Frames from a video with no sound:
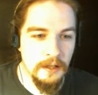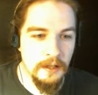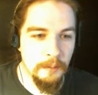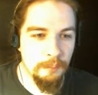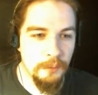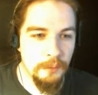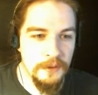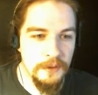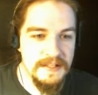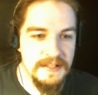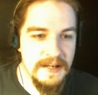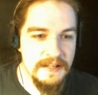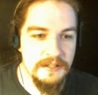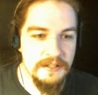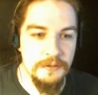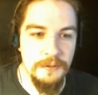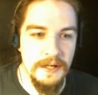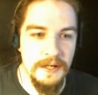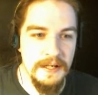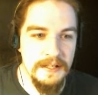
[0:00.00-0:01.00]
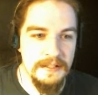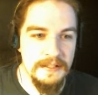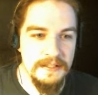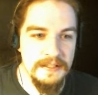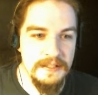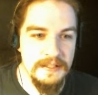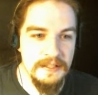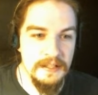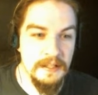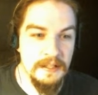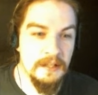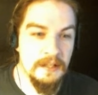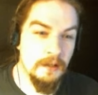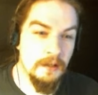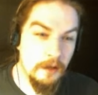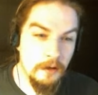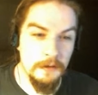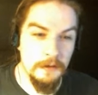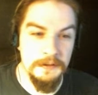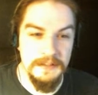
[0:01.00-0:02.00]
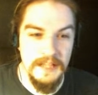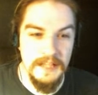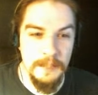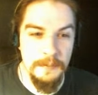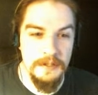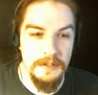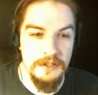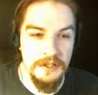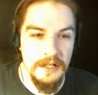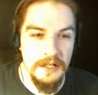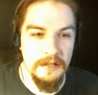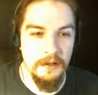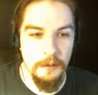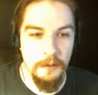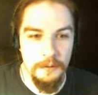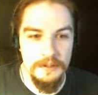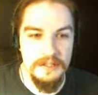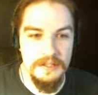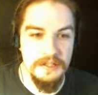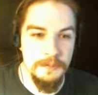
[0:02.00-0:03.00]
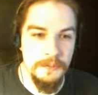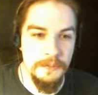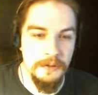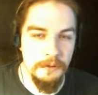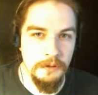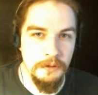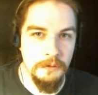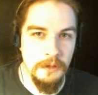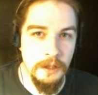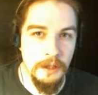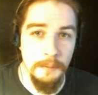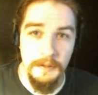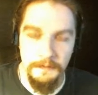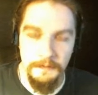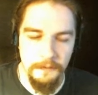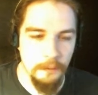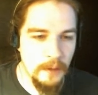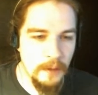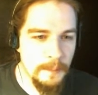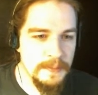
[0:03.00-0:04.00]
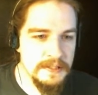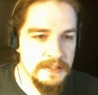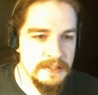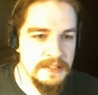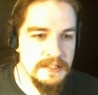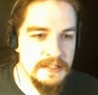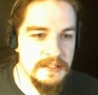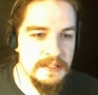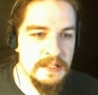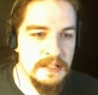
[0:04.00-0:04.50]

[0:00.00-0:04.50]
poison acid res, all damage, and lowers the spirit requirement for weapons.